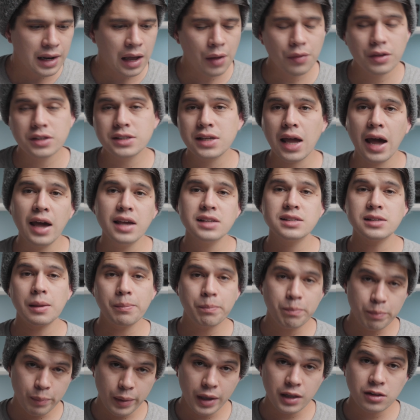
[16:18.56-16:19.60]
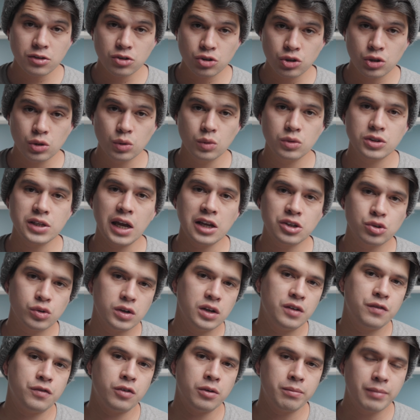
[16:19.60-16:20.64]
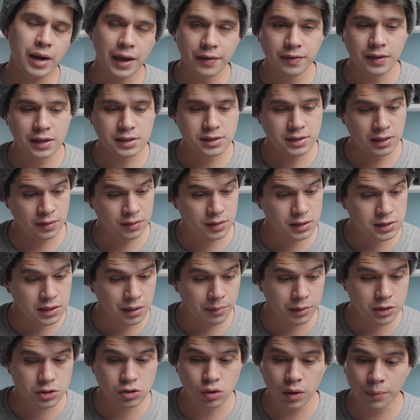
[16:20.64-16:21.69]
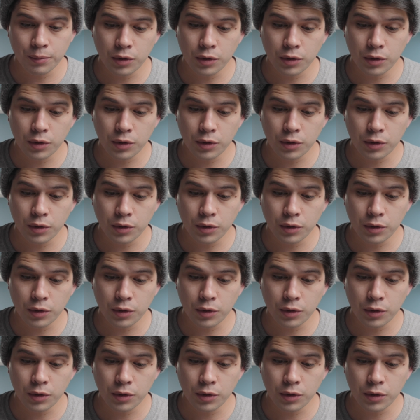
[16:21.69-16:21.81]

Now the sky is a bit too saturated for my taste in this image, so